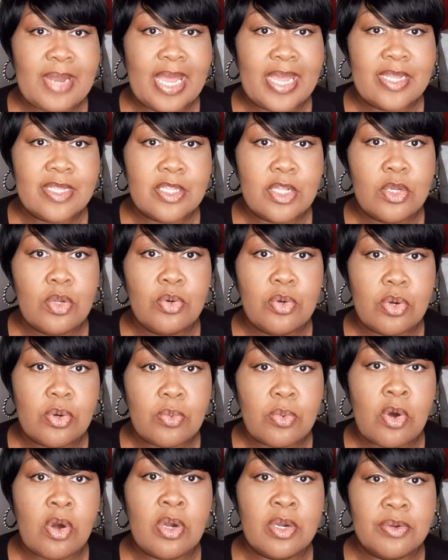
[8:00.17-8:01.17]
like the
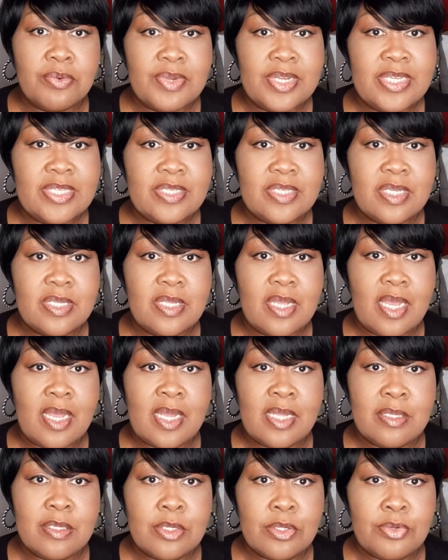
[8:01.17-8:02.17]
local Walgreens
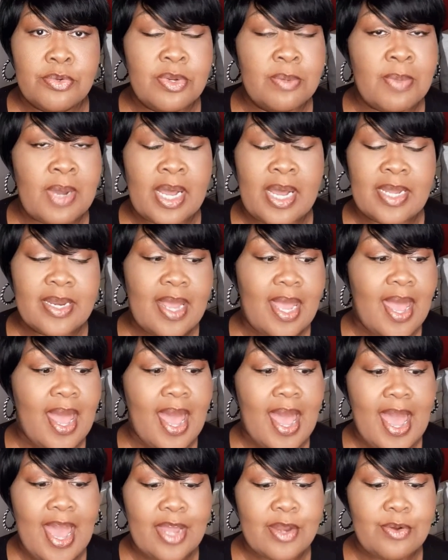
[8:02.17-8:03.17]
and glue them on.
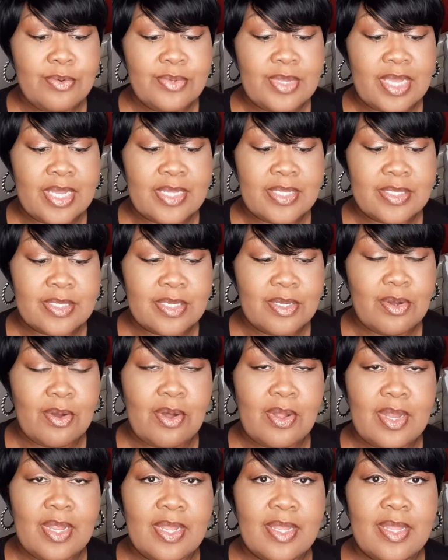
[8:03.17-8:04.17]
I don't get into
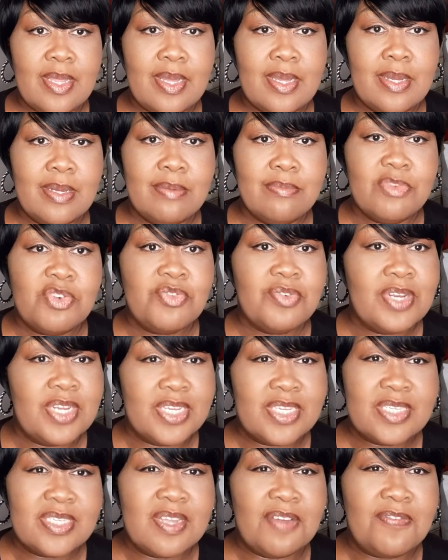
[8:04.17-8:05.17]
all of the
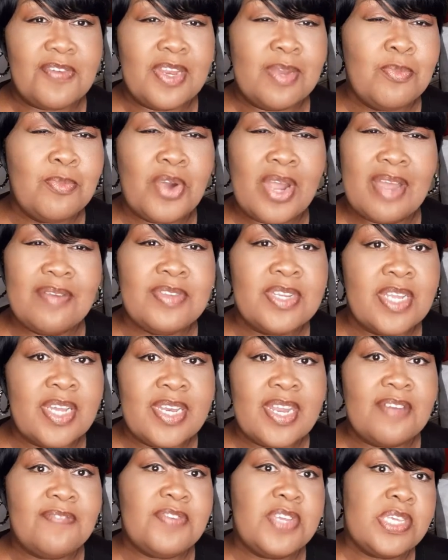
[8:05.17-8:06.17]
acrylic stuff anymore. I haven't
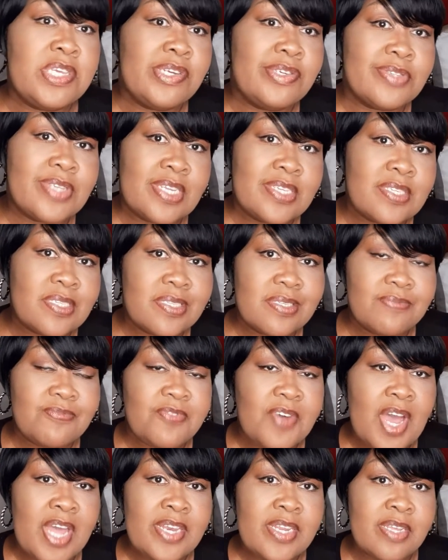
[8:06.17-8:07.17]
done that for years. I just
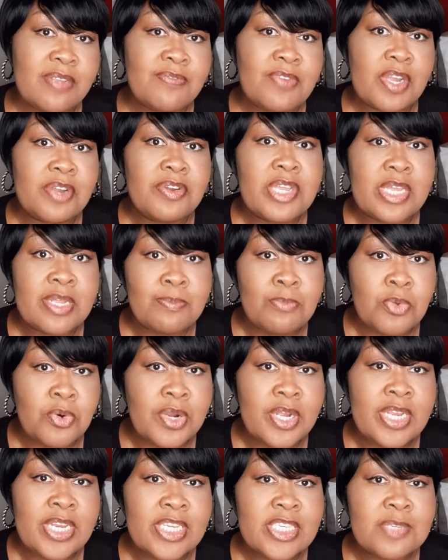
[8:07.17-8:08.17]
find it very
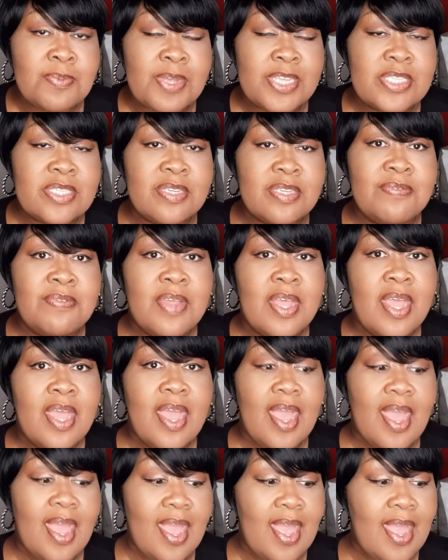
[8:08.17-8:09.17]
more inexpensive
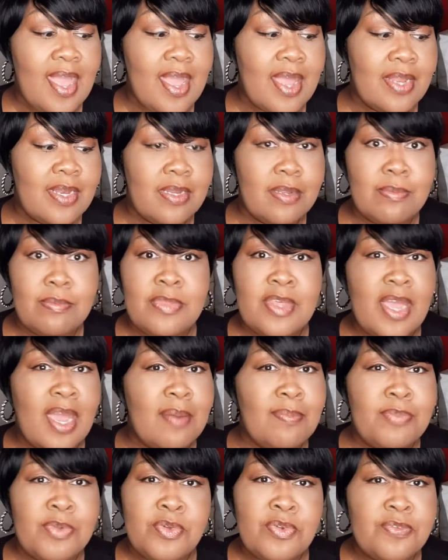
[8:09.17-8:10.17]
and they
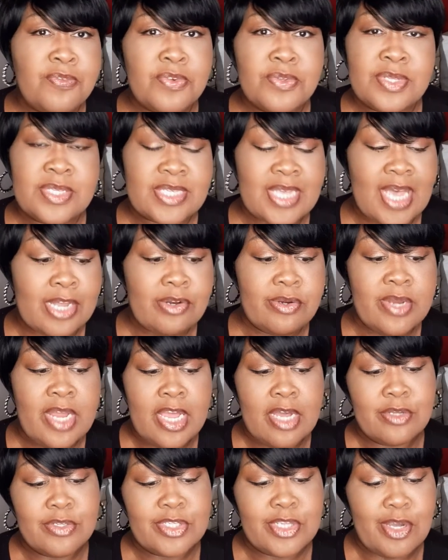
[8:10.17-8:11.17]
have beautiful designer
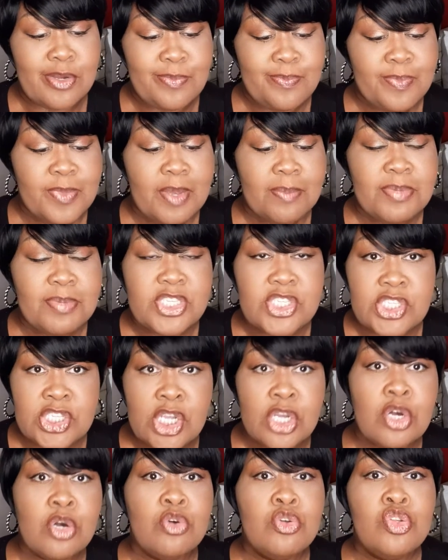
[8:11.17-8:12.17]
nails. So, but
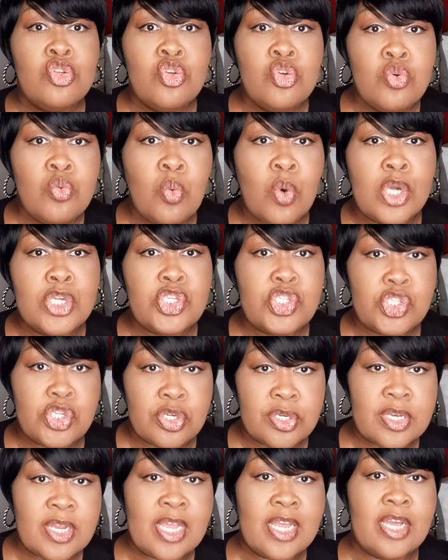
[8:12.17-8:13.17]
still you want
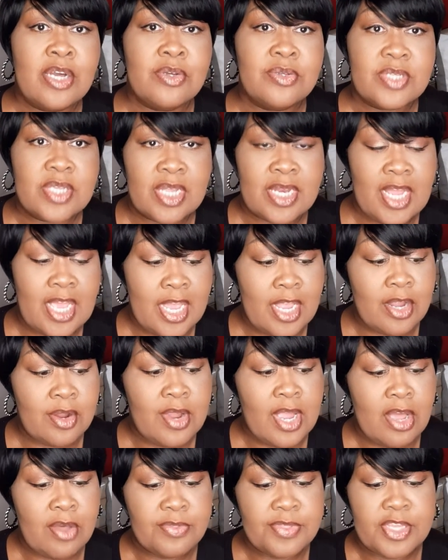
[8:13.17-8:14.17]
your nails and
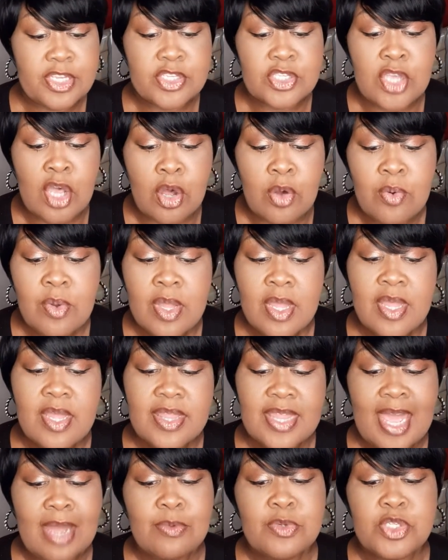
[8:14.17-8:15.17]
hair healthy. So
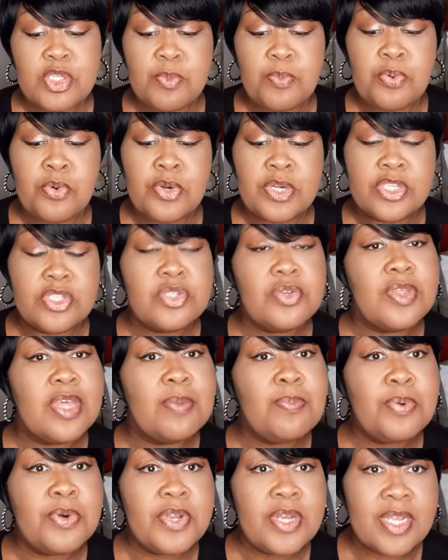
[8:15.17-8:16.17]
that was important. So
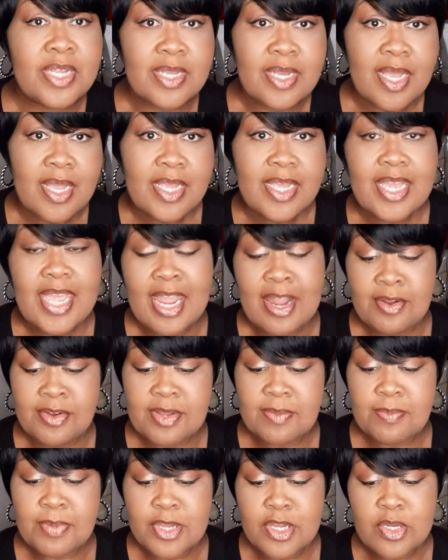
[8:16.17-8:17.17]
they put in
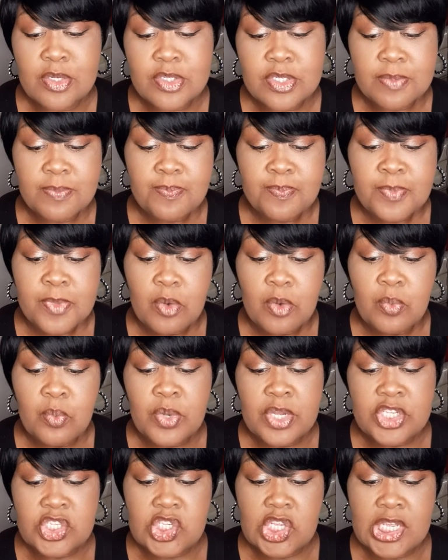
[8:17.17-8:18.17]
keratin pills,
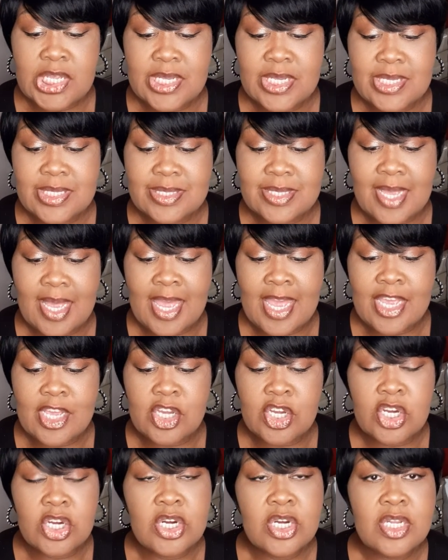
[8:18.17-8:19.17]
which is a
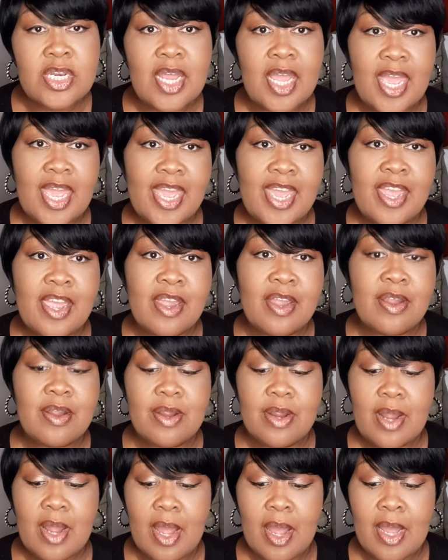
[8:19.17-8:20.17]
good
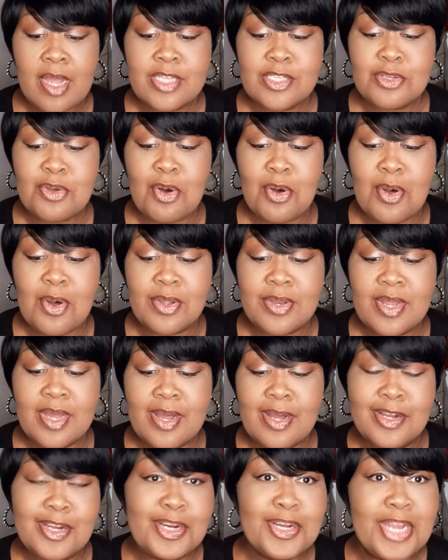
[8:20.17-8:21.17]
hair. It's called
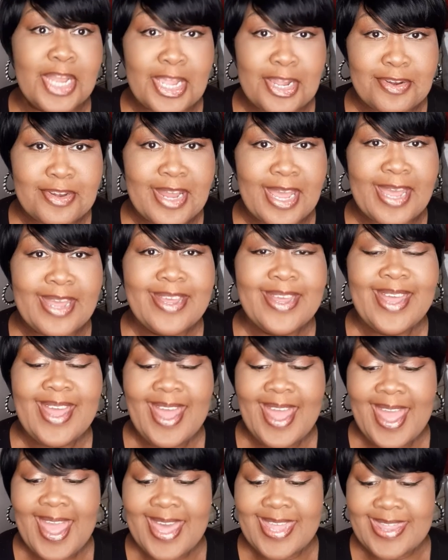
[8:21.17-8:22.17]
a good hair day.
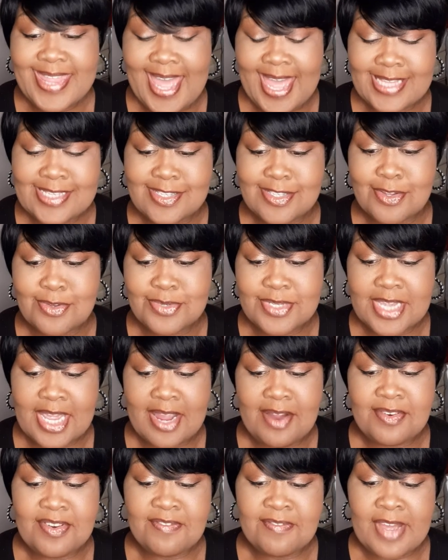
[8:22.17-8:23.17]
And that's those
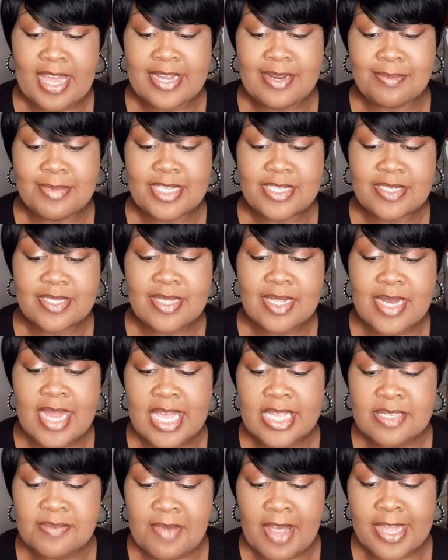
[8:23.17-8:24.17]
keratin vitamins. The
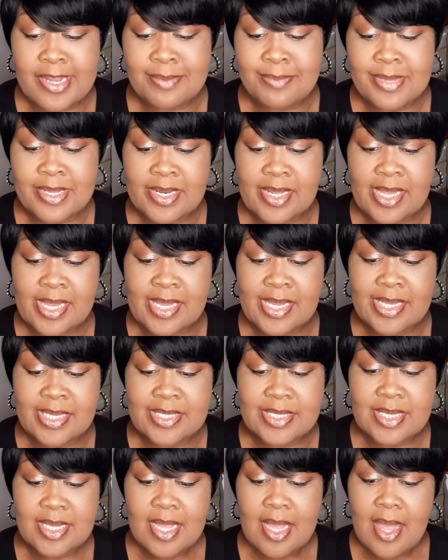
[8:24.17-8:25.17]
next vitamin
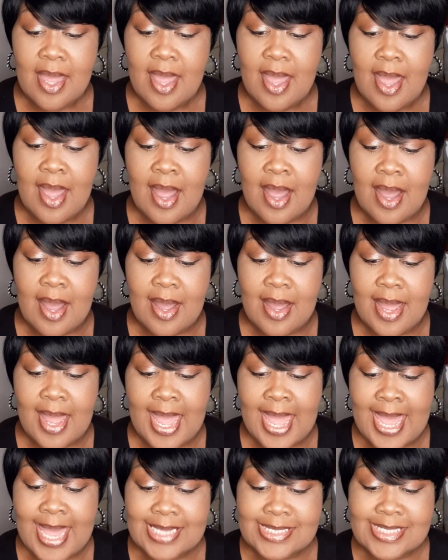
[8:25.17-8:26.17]
is
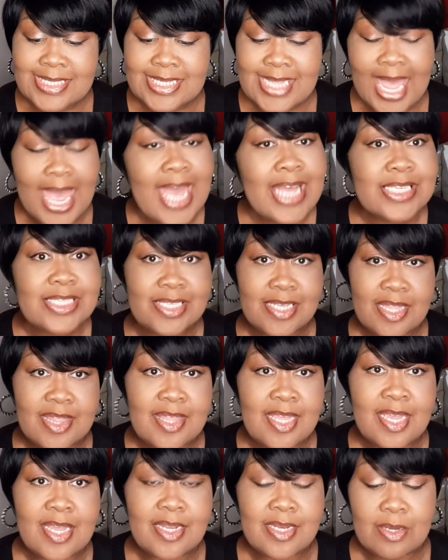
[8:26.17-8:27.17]

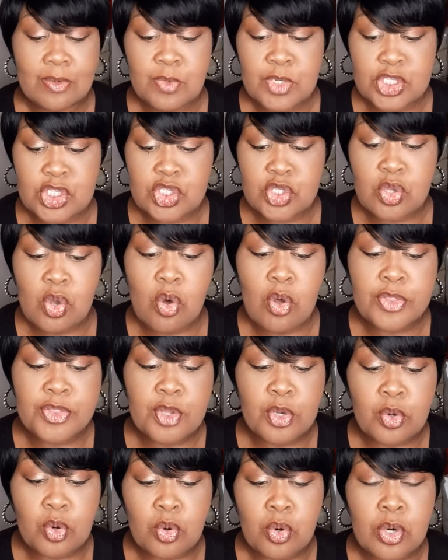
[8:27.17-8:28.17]
astaxanthin, which is
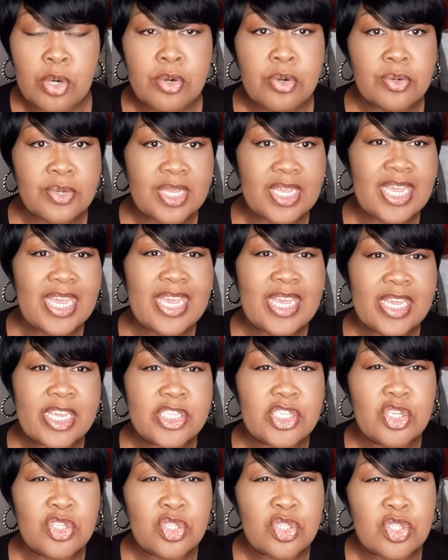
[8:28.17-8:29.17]
called the Coral King.
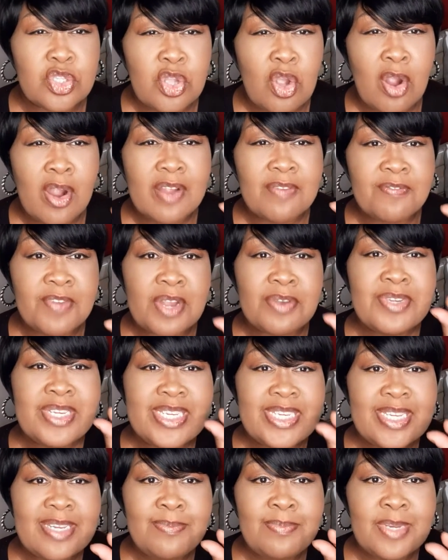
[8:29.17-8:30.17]
It's a dark,
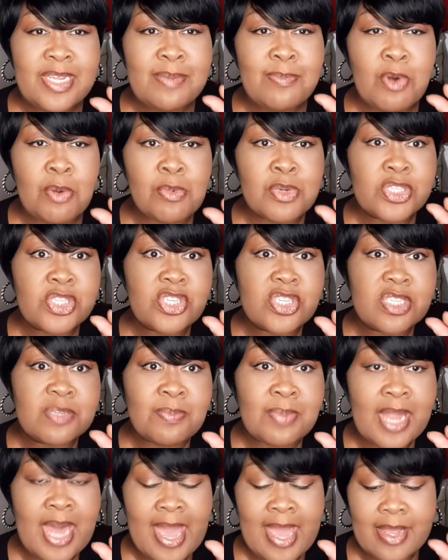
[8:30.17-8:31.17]
very deep, almost looks
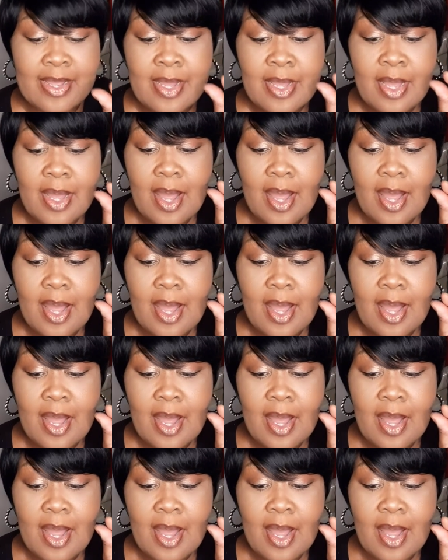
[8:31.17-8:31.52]
black,